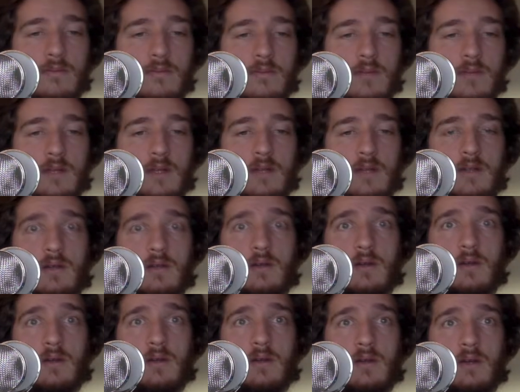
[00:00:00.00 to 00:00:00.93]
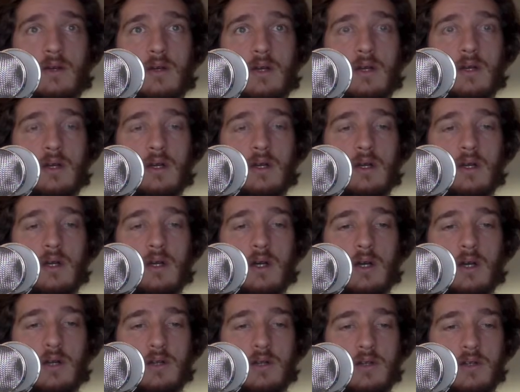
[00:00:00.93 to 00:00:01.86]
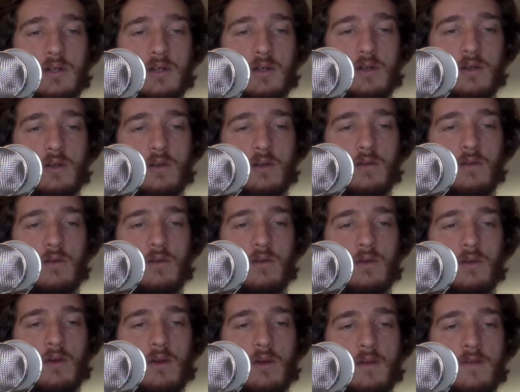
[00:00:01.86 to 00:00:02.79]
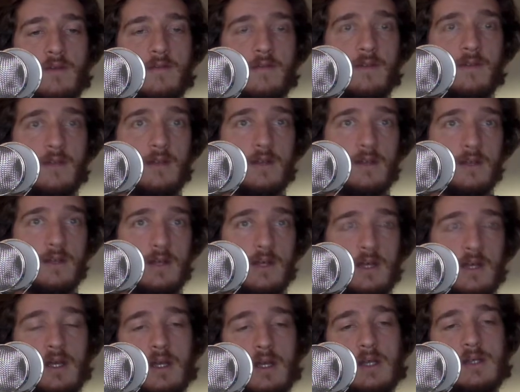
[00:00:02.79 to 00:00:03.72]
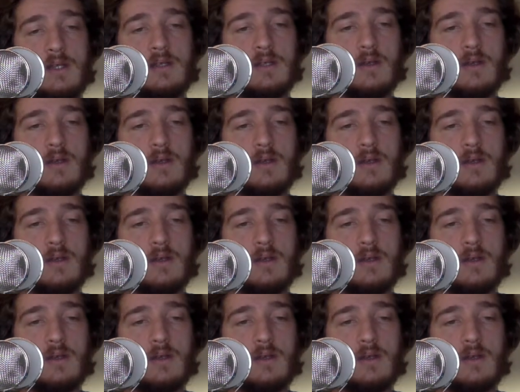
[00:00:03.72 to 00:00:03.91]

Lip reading: Let's do it. I'll just go through and fix these.